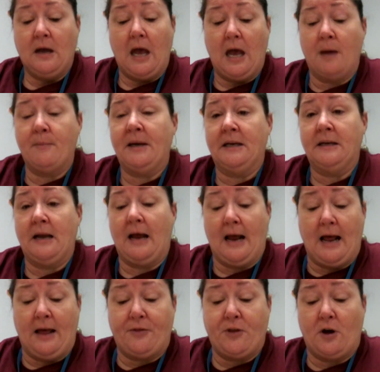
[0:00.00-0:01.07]
I
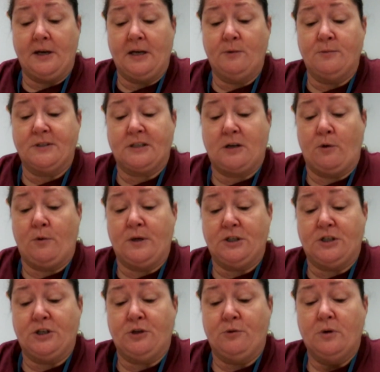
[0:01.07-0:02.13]
thought he was going
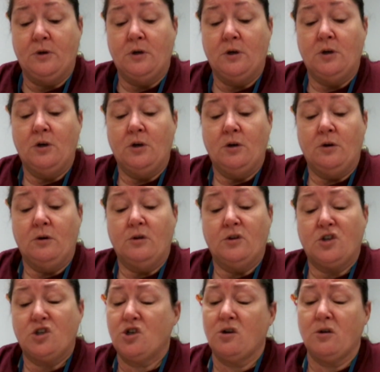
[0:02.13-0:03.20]
to.
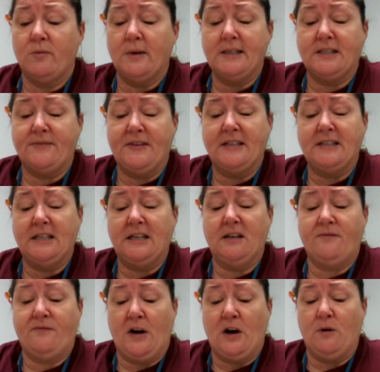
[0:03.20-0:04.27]
Sure was fizzy
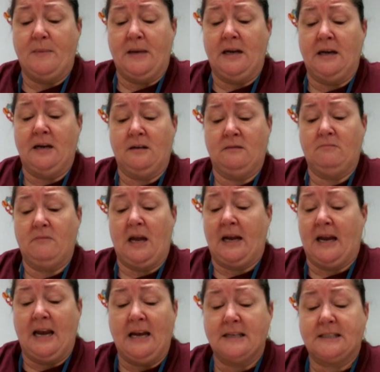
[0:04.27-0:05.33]
and foamy, and I
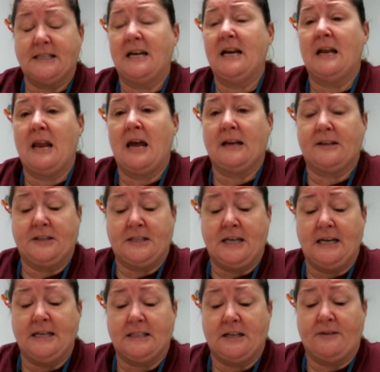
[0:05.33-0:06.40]
can't say I liked the
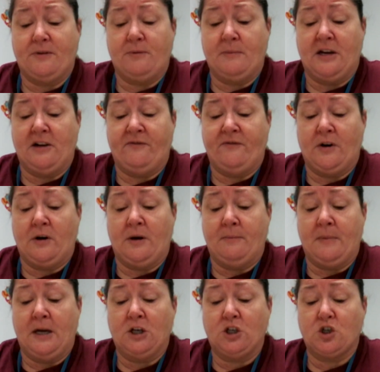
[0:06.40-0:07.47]
taste of it very
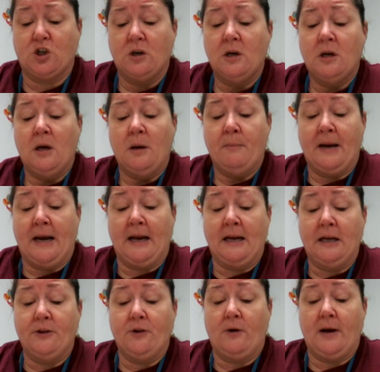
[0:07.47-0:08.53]
much, but I
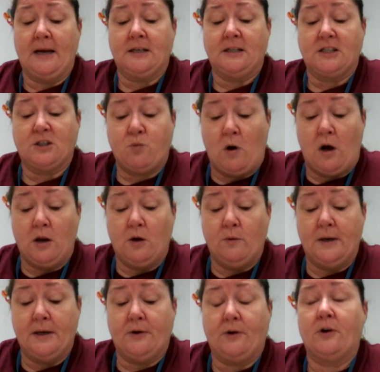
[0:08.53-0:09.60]
either had to swallow
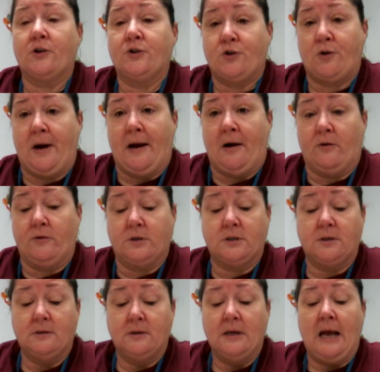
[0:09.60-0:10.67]
it or drowned.
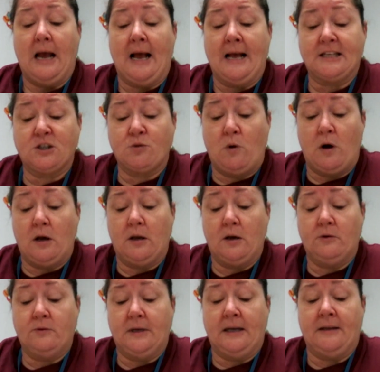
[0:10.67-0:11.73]
I
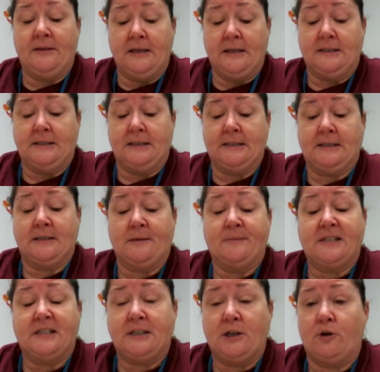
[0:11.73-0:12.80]
swallowed and then did some
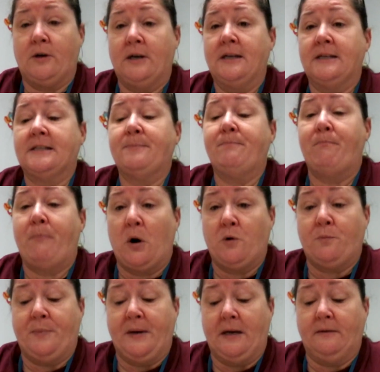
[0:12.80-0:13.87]
serious
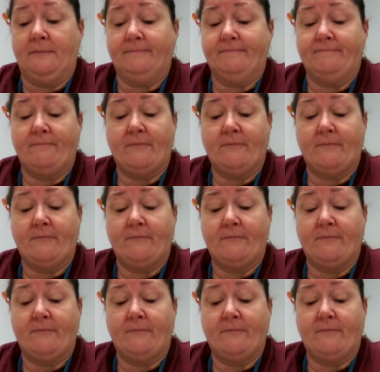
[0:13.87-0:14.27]
burping.